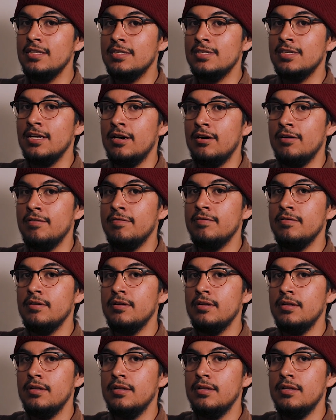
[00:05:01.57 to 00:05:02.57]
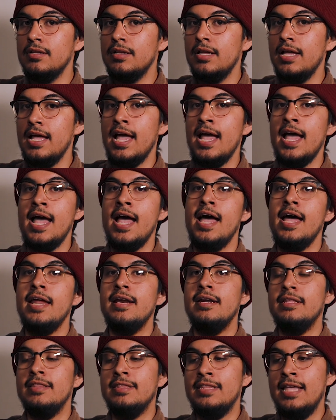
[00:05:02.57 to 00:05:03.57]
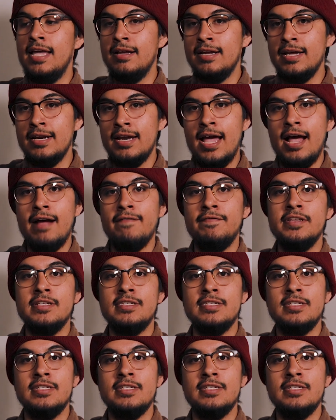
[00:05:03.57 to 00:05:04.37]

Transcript: itself, and they can have this